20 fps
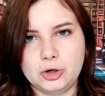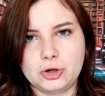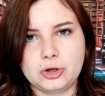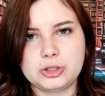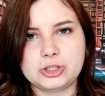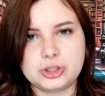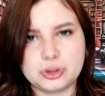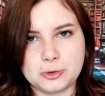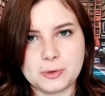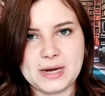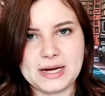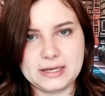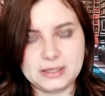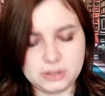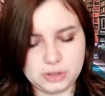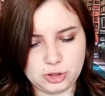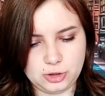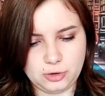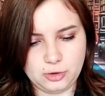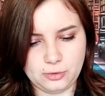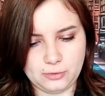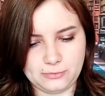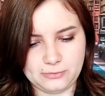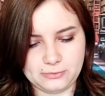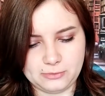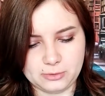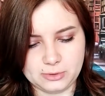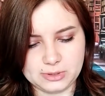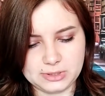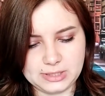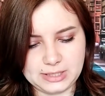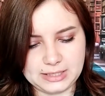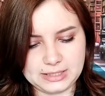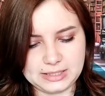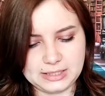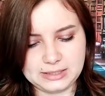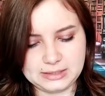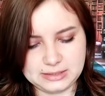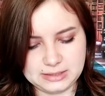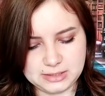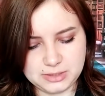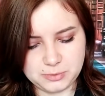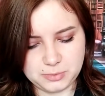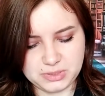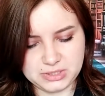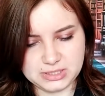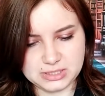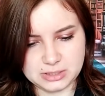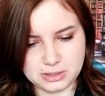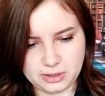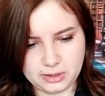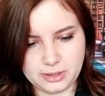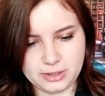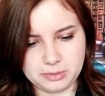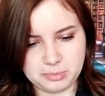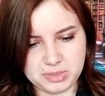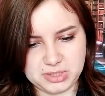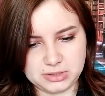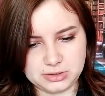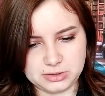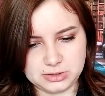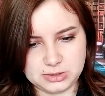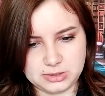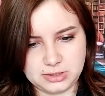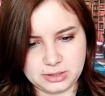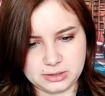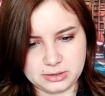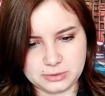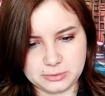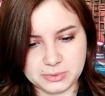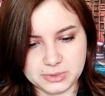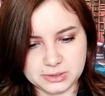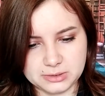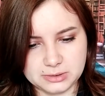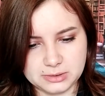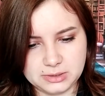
trying to go for. I think this one is a lot better, the other one.